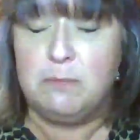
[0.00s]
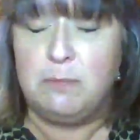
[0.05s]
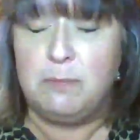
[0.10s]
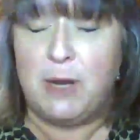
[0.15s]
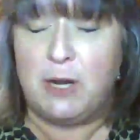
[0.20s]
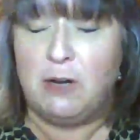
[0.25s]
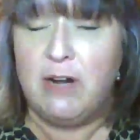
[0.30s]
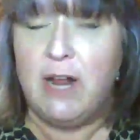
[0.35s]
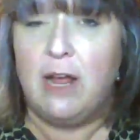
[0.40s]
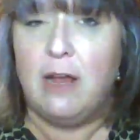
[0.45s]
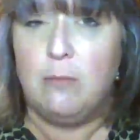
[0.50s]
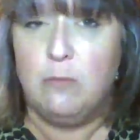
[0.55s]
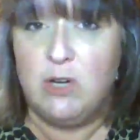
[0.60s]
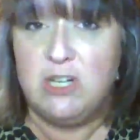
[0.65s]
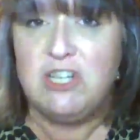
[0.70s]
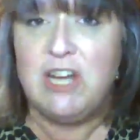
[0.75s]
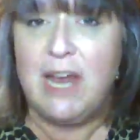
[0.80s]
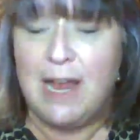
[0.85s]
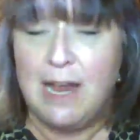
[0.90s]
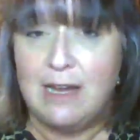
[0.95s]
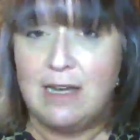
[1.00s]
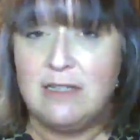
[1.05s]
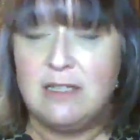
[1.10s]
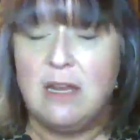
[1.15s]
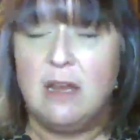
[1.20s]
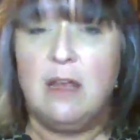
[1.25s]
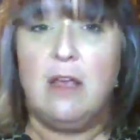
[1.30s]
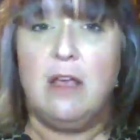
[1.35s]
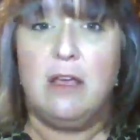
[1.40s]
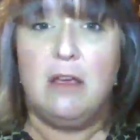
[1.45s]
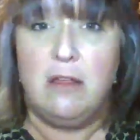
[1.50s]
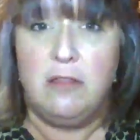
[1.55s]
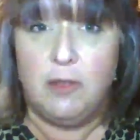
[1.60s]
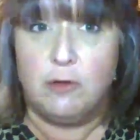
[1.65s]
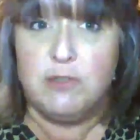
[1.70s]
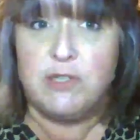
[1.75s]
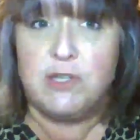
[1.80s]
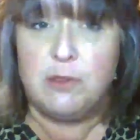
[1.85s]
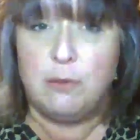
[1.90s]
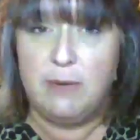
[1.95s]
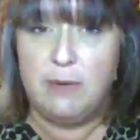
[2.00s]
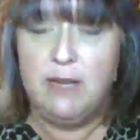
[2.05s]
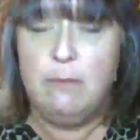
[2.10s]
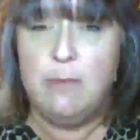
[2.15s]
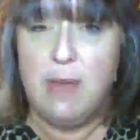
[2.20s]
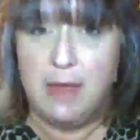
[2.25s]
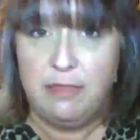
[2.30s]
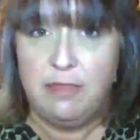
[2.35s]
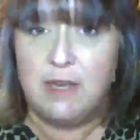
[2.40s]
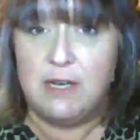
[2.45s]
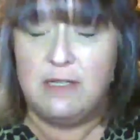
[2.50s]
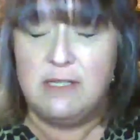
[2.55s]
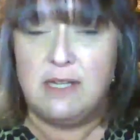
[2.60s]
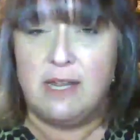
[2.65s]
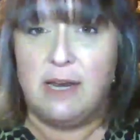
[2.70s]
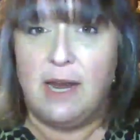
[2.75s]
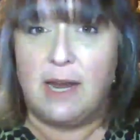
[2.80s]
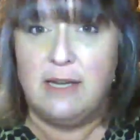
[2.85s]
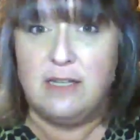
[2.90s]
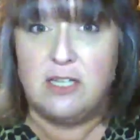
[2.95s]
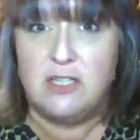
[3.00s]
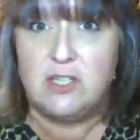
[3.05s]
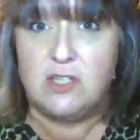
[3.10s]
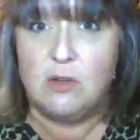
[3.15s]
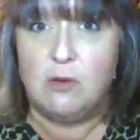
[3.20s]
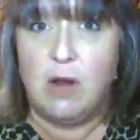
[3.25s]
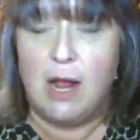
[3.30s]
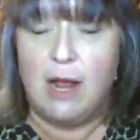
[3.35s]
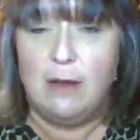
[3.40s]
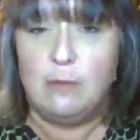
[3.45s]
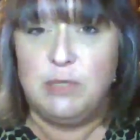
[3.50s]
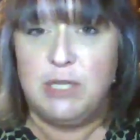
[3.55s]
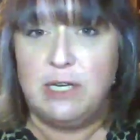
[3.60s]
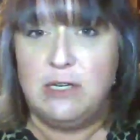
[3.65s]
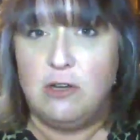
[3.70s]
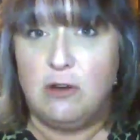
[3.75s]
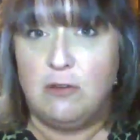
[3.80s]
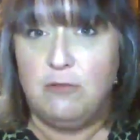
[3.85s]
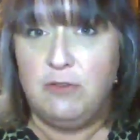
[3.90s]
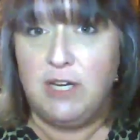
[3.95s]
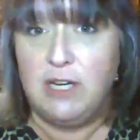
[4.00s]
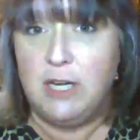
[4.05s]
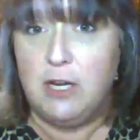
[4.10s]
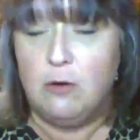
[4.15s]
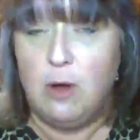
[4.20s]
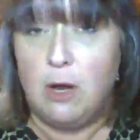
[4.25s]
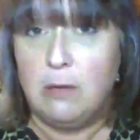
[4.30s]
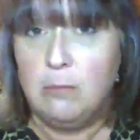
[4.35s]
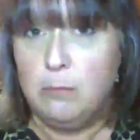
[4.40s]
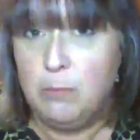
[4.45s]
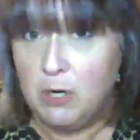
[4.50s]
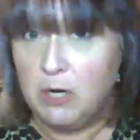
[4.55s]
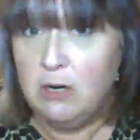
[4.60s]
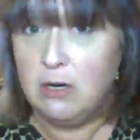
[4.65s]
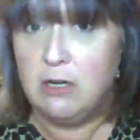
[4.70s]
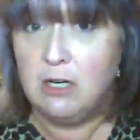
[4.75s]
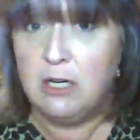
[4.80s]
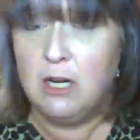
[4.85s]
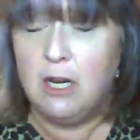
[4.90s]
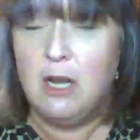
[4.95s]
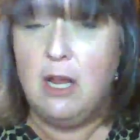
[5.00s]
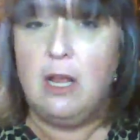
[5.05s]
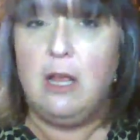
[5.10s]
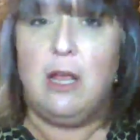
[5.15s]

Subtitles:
paradigm, which has those 3 methods that I described in your video on Burke,